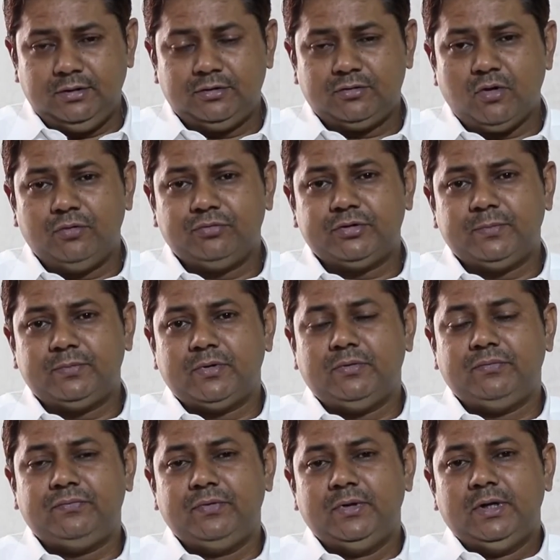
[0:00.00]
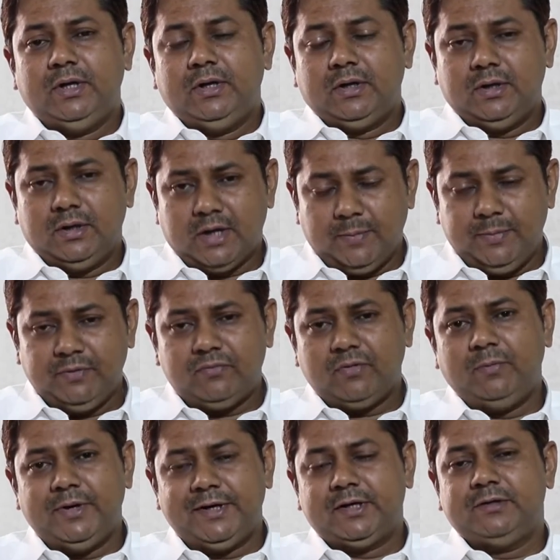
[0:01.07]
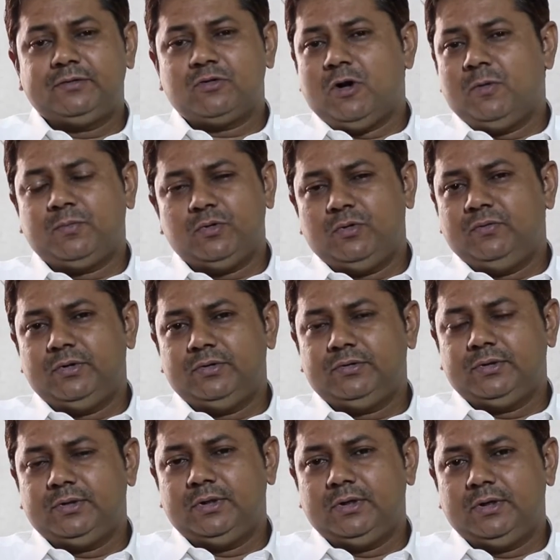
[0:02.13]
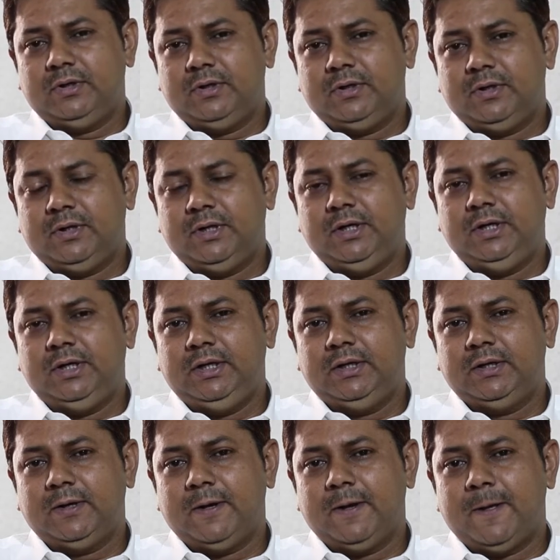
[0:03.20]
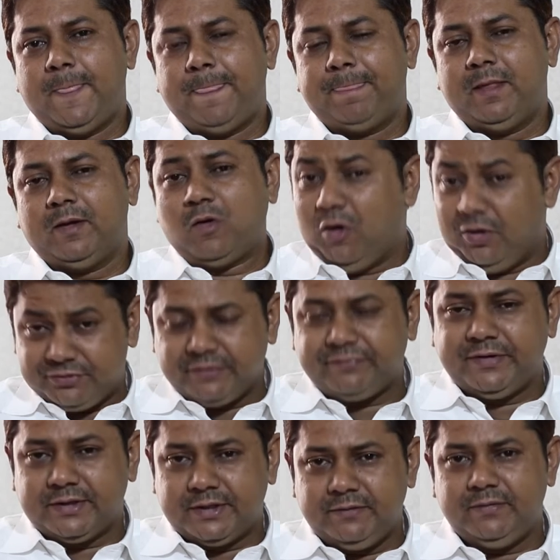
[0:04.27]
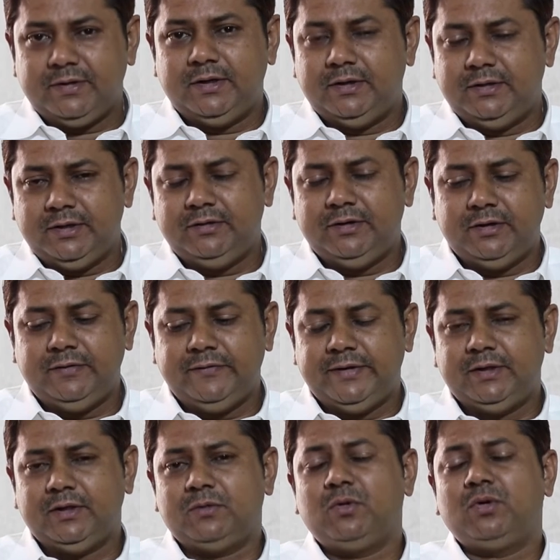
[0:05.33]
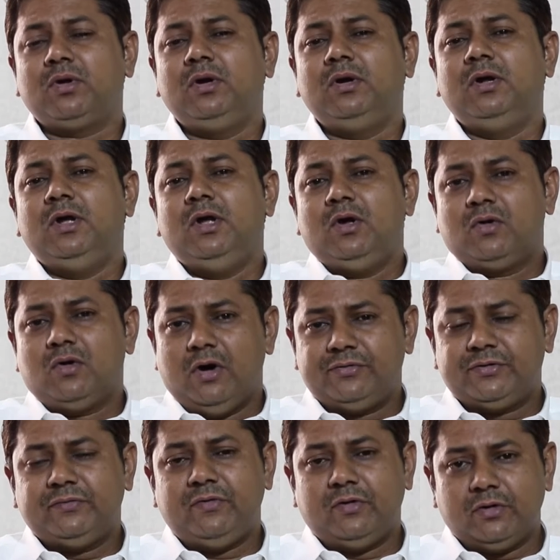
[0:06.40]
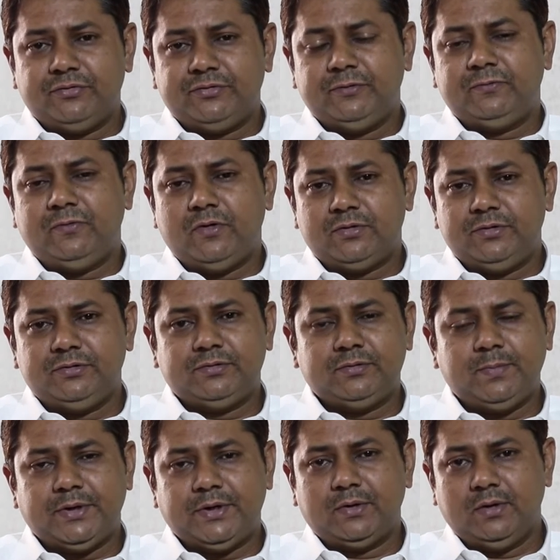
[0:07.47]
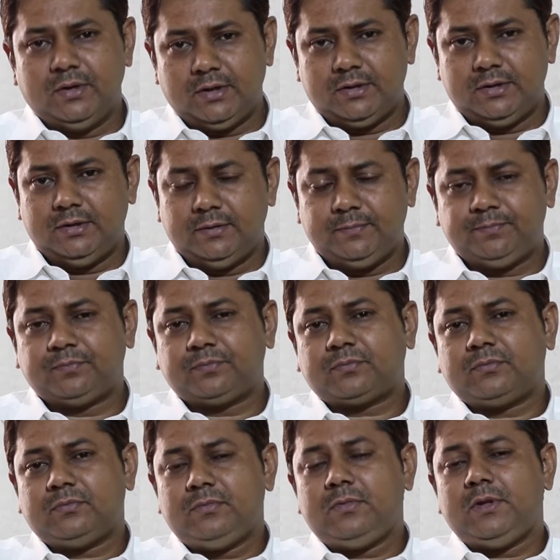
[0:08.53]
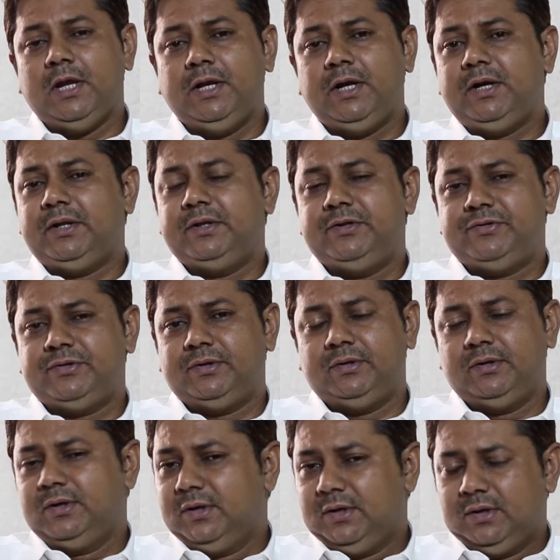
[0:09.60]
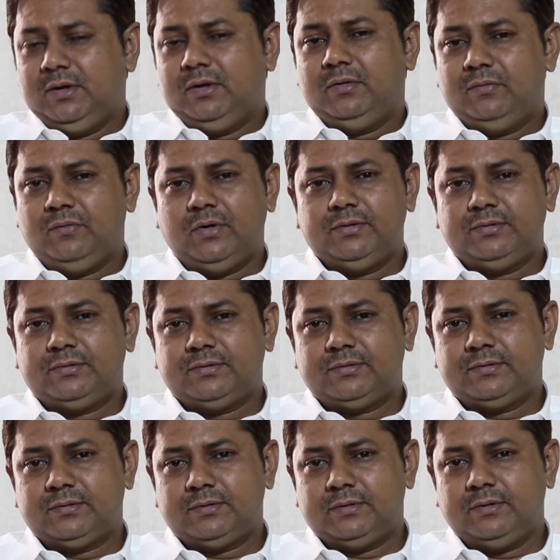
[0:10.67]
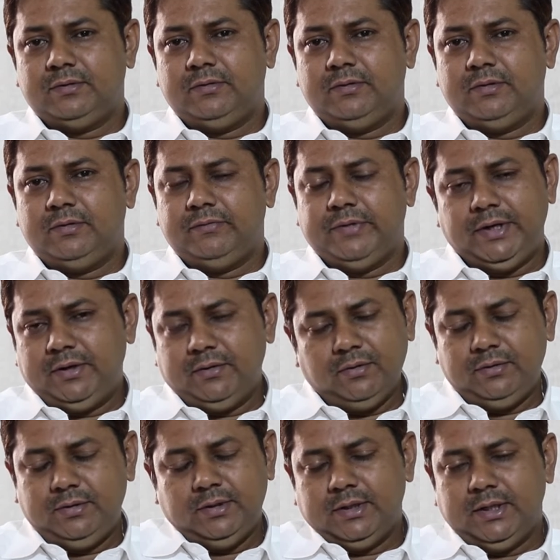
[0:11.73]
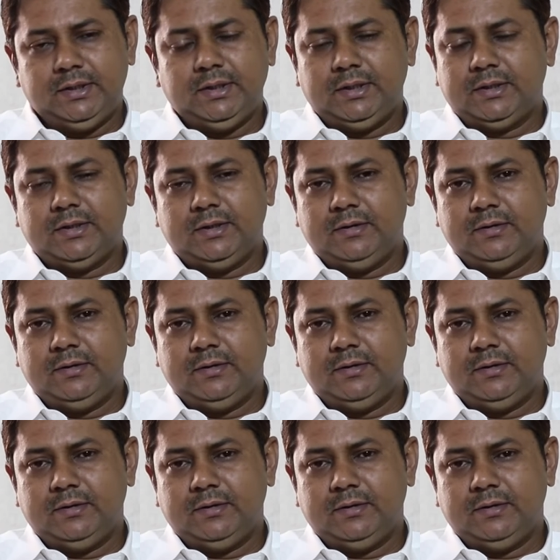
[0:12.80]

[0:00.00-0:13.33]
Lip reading: concept of coming from Atlas Copco was really cost effective, and it did way the total cost of ownership for this particular inertization was very good. I think